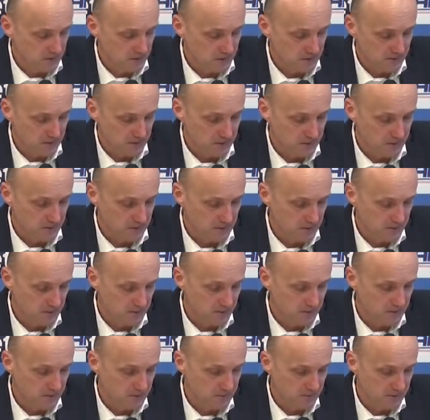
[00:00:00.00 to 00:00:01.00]

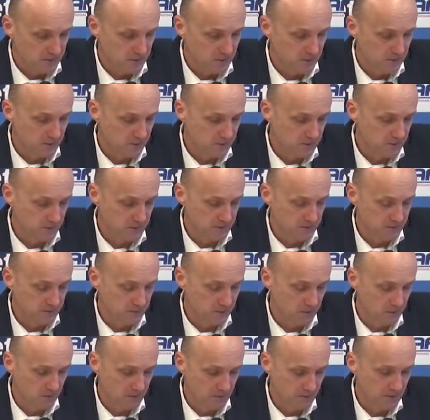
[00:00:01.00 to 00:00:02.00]
uh, we don't
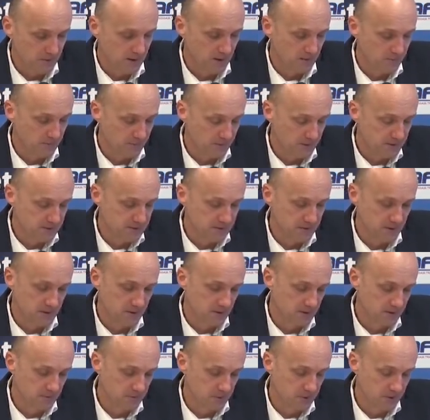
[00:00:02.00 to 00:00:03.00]
go enough
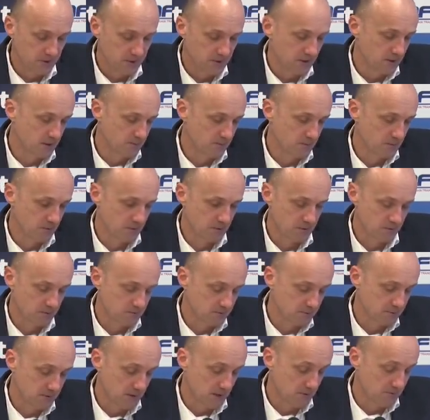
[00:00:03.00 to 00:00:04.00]
physically with him or
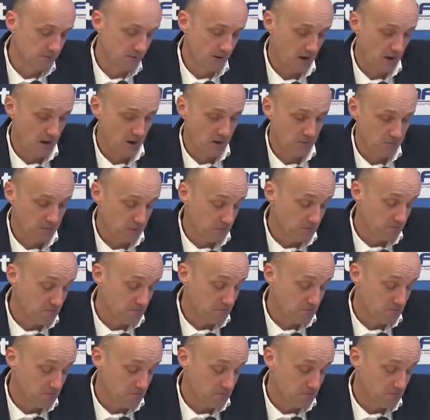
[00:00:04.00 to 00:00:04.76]
enough help.